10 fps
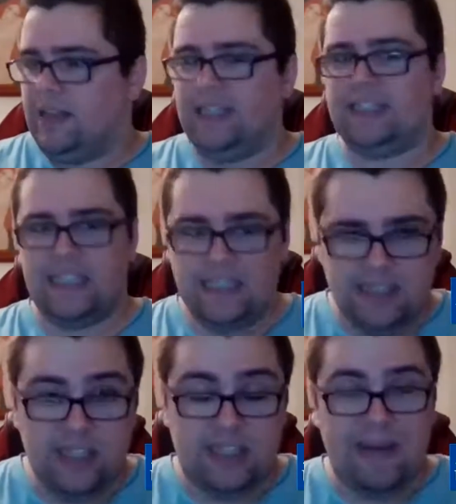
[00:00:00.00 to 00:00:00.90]
this
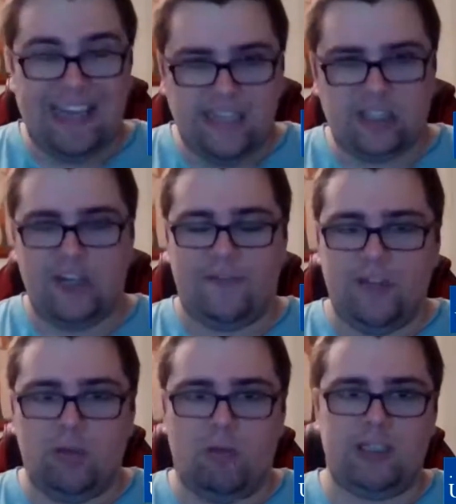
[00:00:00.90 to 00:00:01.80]
this debate has
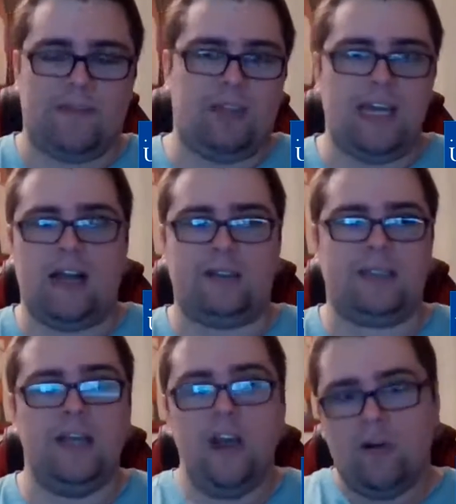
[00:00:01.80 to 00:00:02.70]
shifted towards something
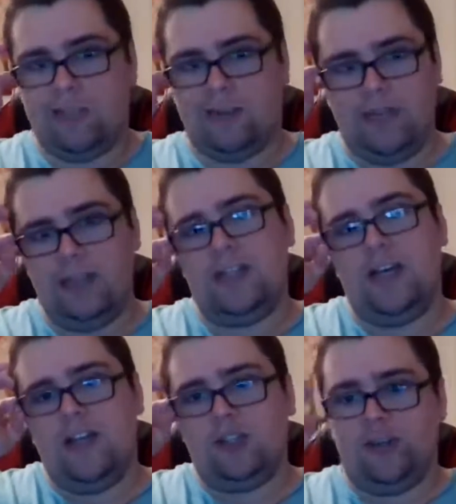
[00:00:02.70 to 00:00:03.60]
else or something else
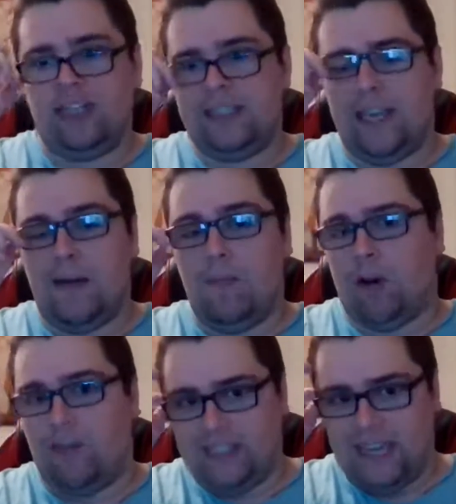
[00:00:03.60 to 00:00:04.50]
so this is like a
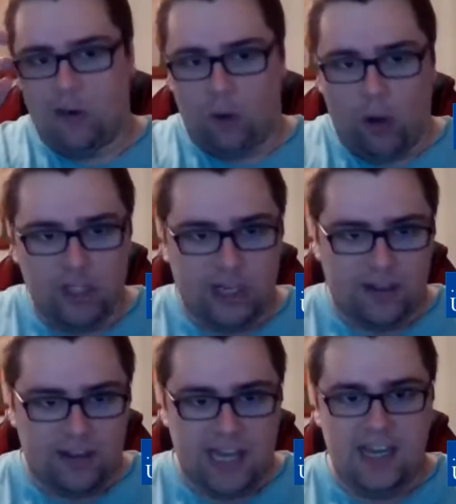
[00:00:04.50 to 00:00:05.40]
more of a
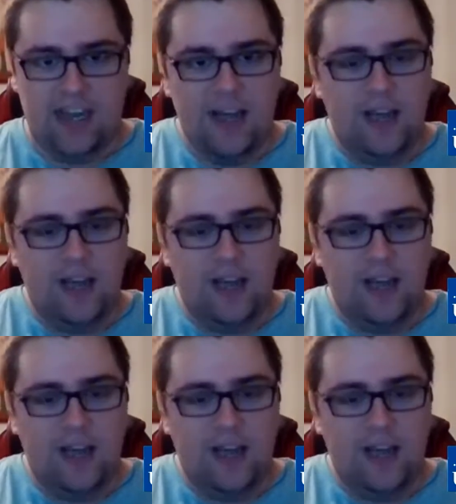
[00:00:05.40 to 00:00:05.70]
psychological thing